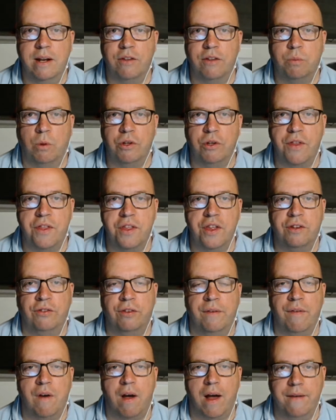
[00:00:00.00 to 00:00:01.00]
Let's watch The
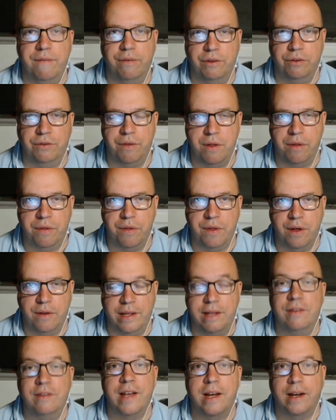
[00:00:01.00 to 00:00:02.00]
Survivors,
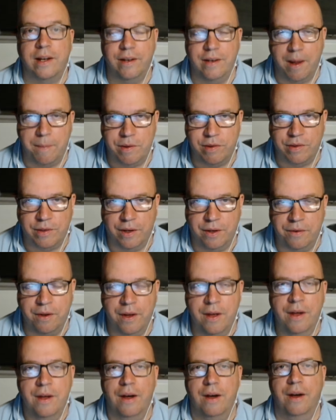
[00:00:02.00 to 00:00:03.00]
the second episode
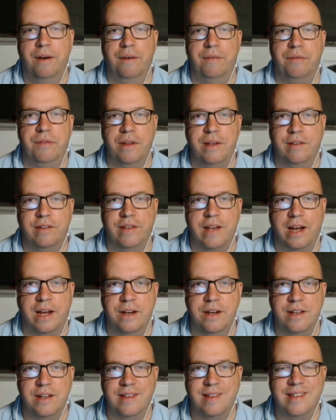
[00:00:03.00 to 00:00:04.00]
of the
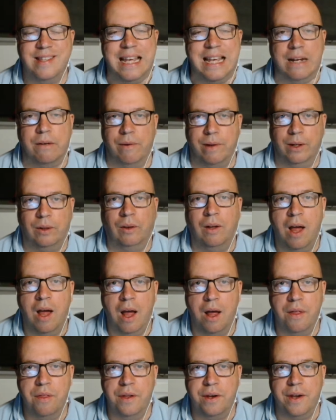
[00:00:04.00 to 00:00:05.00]
second serial,
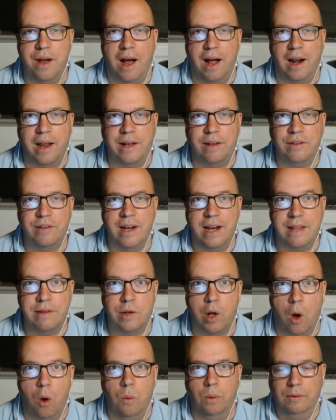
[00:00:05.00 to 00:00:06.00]
The Daleks.
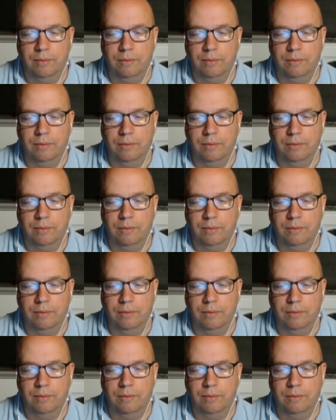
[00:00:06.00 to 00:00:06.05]
Let's go.